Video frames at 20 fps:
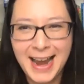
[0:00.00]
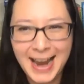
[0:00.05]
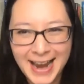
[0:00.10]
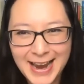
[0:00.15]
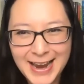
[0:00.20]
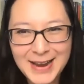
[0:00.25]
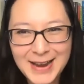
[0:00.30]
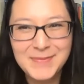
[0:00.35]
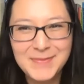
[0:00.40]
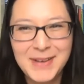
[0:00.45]

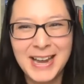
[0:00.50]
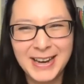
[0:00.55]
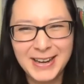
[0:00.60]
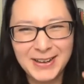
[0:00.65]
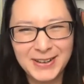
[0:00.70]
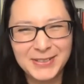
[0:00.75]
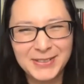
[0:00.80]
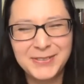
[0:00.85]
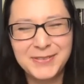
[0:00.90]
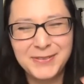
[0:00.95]
hate my
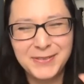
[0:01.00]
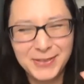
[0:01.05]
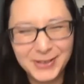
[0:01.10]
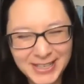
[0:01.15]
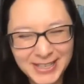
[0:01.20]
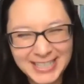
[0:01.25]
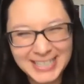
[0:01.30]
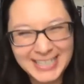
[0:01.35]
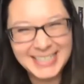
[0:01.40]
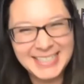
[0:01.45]
own
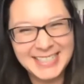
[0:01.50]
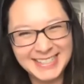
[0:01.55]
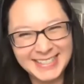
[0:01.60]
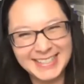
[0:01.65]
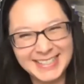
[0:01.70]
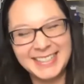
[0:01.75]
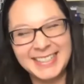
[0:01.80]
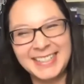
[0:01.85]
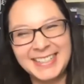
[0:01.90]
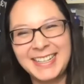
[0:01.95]
voice.
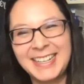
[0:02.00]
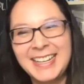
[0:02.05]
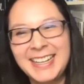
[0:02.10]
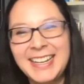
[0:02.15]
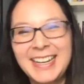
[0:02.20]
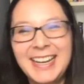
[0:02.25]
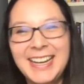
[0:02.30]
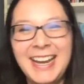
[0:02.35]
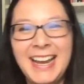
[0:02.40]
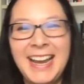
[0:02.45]

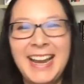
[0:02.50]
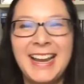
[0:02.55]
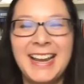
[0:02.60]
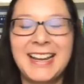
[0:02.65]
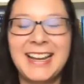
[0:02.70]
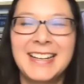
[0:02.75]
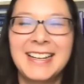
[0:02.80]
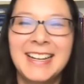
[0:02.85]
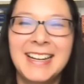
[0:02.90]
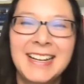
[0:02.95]

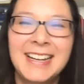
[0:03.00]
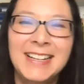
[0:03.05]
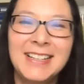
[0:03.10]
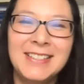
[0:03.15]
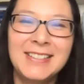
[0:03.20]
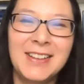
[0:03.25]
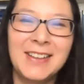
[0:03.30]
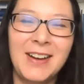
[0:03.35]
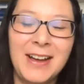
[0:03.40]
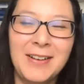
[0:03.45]
And
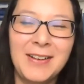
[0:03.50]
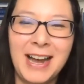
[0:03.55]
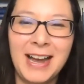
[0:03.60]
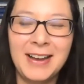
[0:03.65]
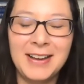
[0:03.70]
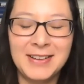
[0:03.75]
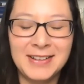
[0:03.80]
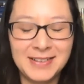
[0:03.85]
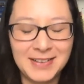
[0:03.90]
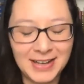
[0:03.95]
so
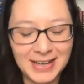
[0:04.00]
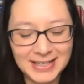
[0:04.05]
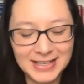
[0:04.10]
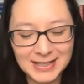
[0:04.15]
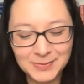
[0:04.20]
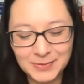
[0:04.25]
I, I,